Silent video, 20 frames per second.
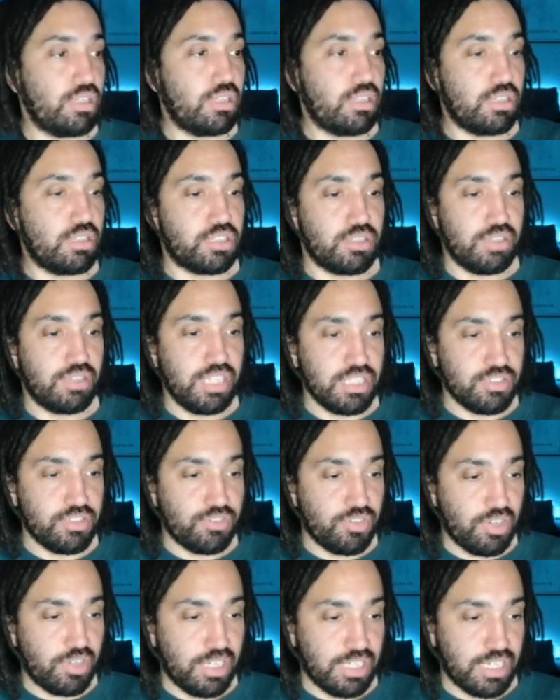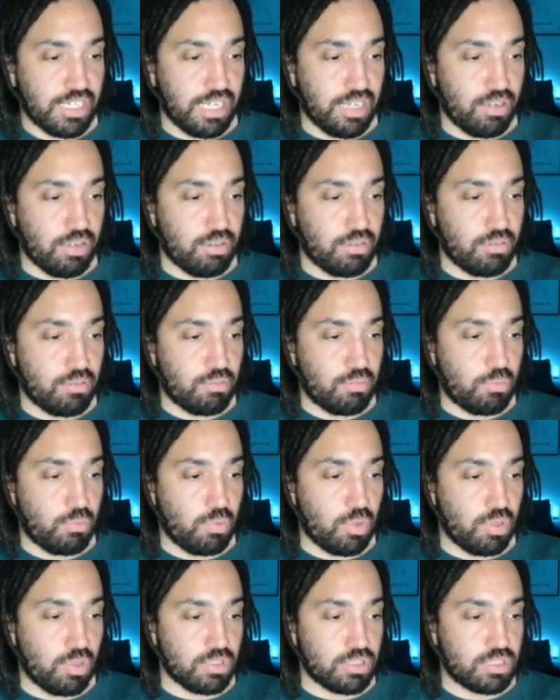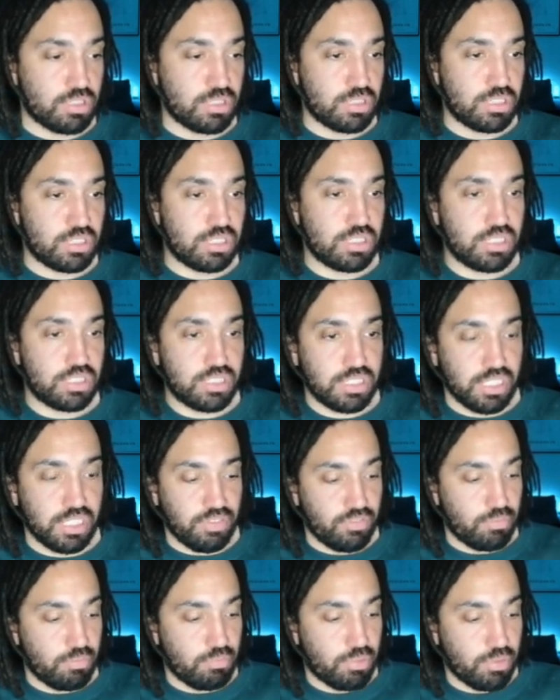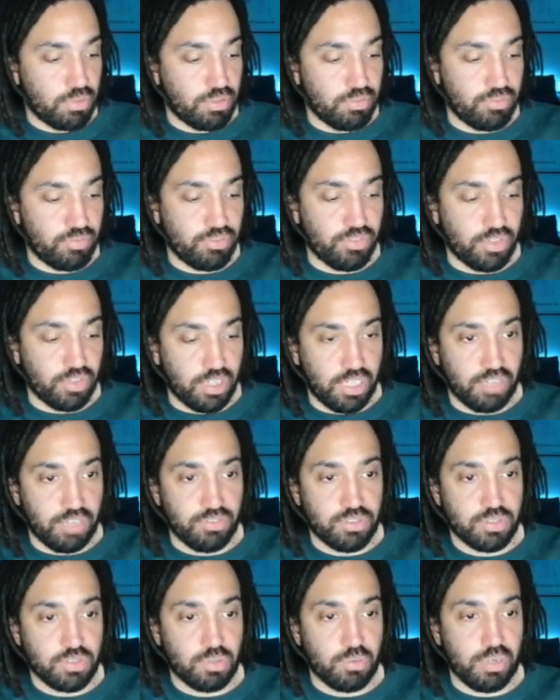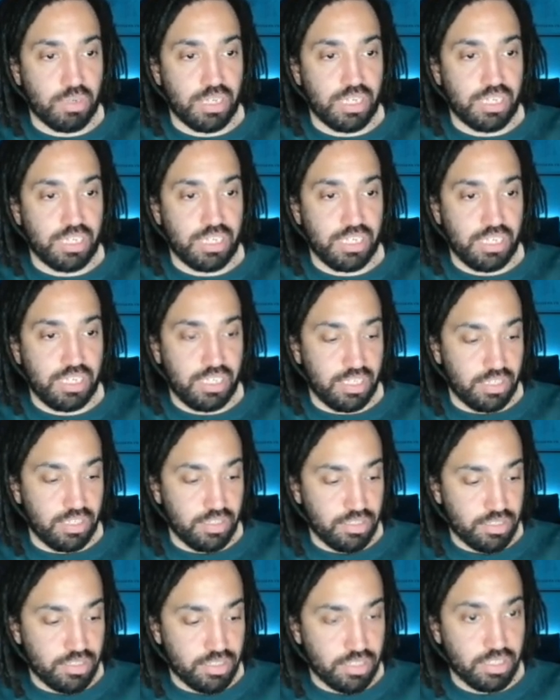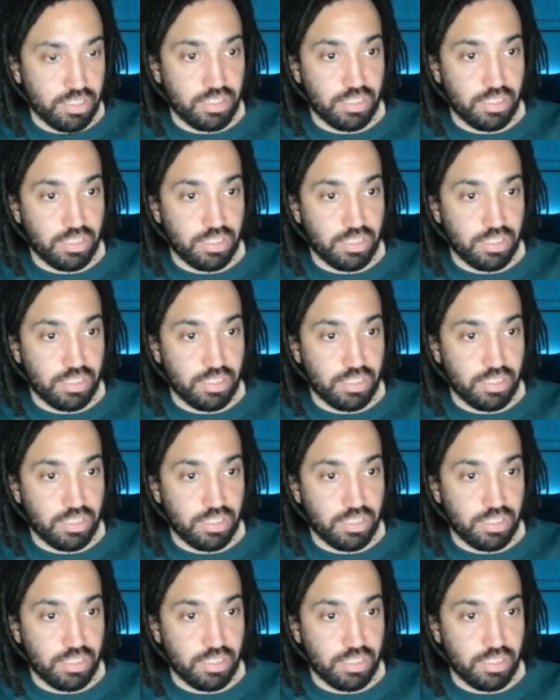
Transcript: So let's find out what 7.5 squared is.